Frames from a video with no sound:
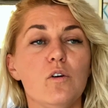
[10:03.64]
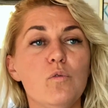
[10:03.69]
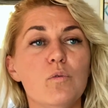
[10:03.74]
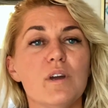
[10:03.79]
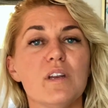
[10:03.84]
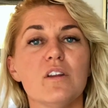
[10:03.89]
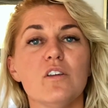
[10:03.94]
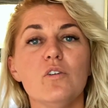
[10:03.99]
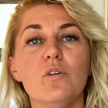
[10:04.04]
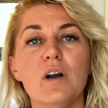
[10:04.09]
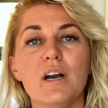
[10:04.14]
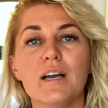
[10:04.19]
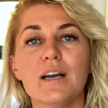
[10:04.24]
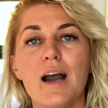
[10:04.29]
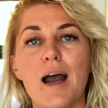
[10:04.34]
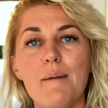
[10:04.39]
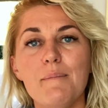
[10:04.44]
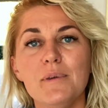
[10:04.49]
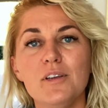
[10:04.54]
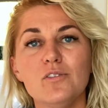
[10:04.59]
when you are
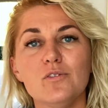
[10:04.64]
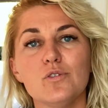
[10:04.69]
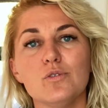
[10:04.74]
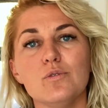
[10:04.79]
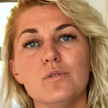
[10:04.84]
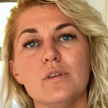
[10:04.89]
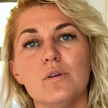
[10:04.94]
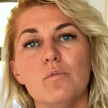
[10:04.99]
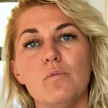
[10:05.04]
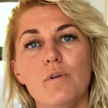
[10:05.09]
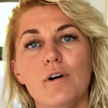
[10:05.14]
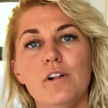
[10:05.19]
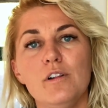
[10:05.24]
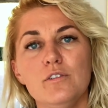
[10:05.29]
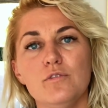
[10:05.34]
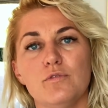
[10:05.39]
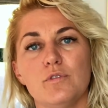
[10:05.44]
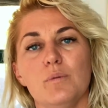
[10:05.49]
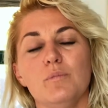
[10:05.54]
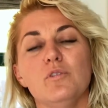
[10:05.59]
coming to the world
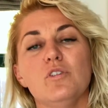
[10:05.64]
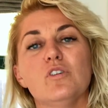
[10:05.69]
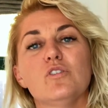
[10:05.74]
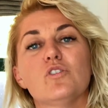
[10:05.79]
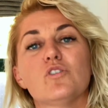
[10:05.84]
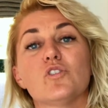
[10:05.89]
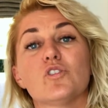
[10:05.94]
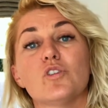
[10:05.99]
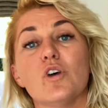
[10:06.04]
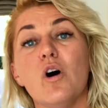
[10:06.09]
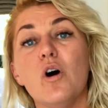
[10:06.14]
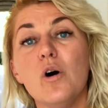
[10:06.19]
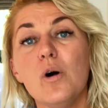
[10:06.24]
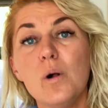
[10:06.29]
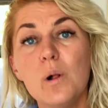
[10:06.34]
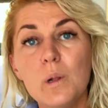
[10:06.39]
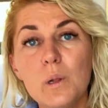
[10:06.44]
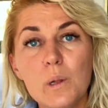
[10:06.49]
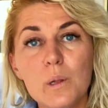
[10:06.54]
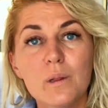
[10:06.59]
from your
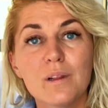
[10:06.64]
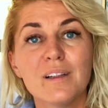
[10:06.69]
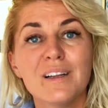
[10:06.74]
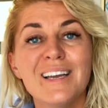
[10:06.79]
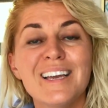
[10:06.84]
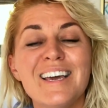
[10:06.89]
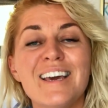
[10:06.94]
soul,